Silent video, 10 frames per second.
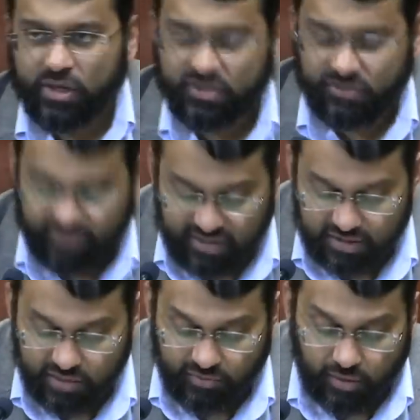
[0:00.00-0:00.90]
a
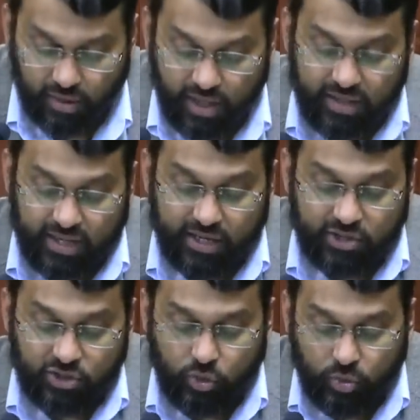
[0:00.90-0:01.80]
festival that
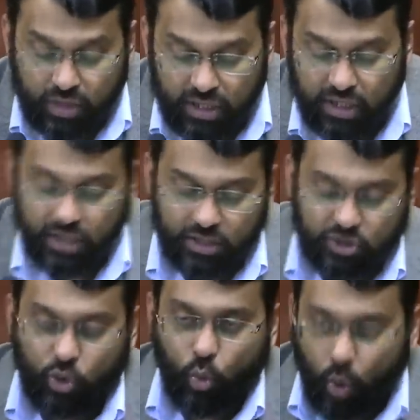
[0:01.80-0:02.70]
is unique
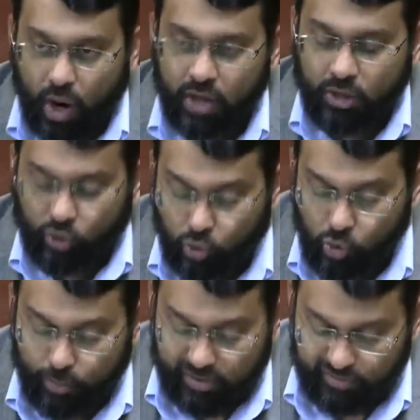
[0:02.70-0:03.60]
to one
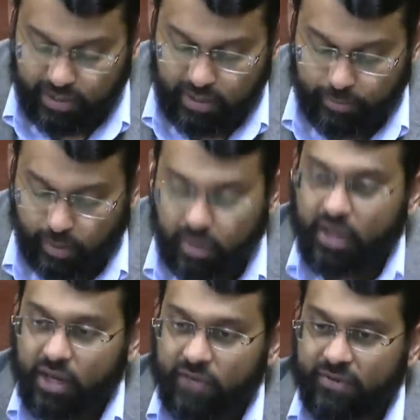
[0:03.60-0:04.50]
group of people.
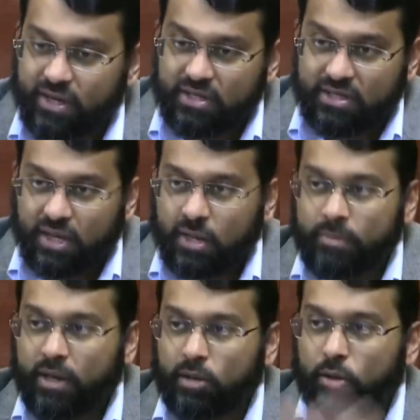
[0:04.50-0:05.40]
If it is done
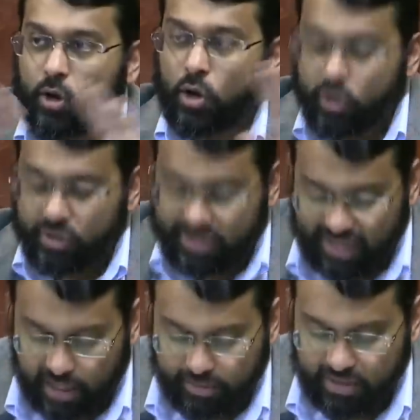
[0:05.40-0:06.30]
by large
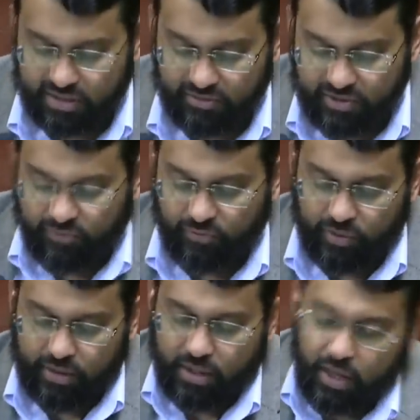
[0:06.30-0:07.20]
segments of
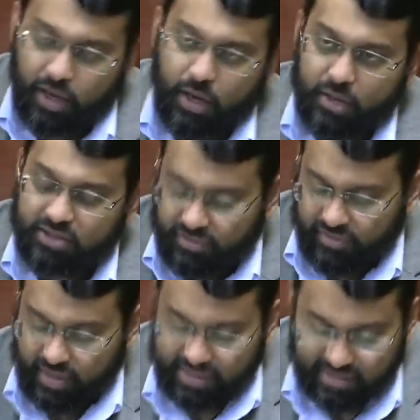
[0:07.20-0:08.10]
different uh,
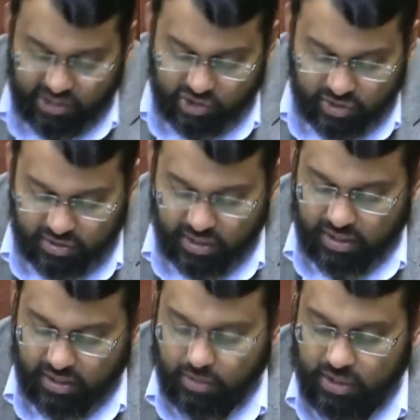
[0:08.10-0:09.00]
civilizations,
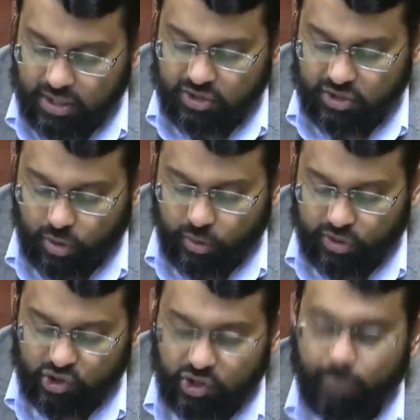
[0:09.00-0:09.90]
there is no
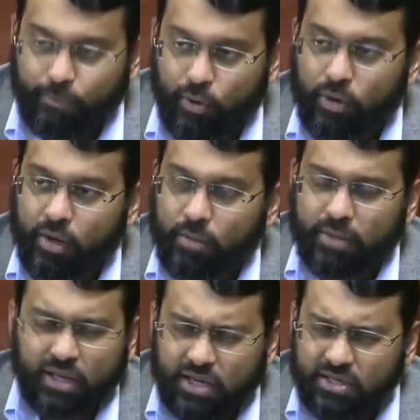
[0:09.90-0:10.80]
tashabbuh
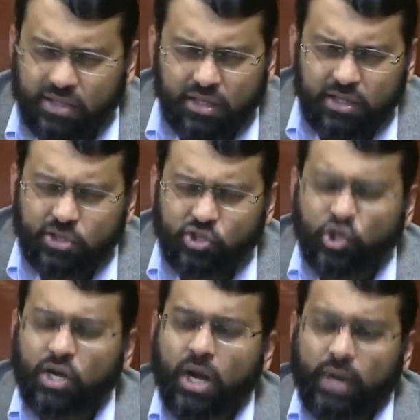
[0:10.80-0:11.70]
because it is
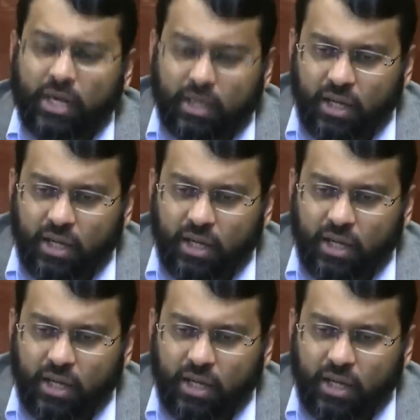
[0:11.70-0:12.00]
generic